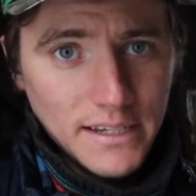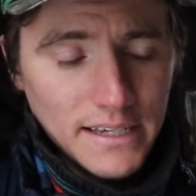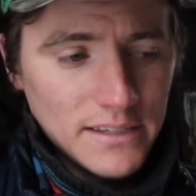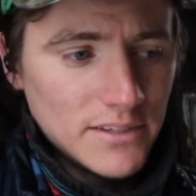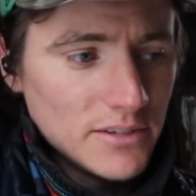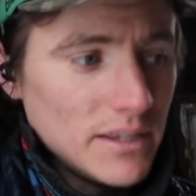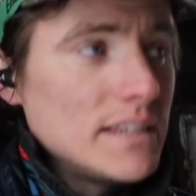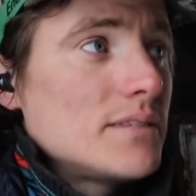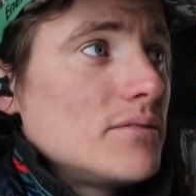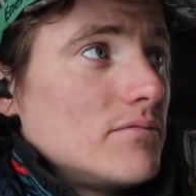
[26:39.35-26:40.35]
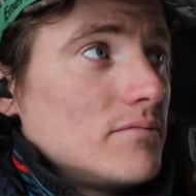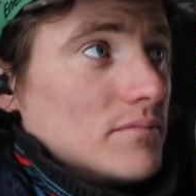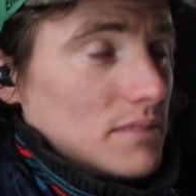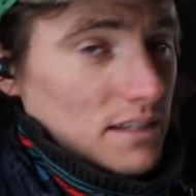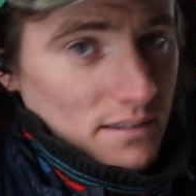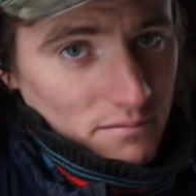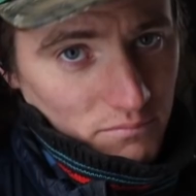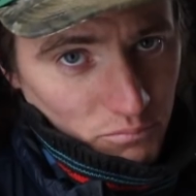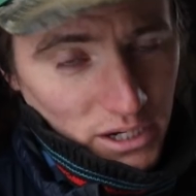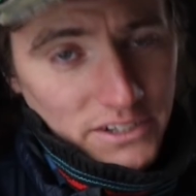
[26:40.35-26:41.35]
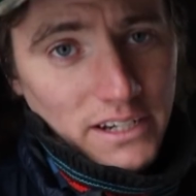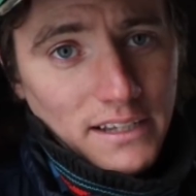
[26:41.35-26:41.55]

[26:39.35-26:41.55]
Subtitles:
And so that's a project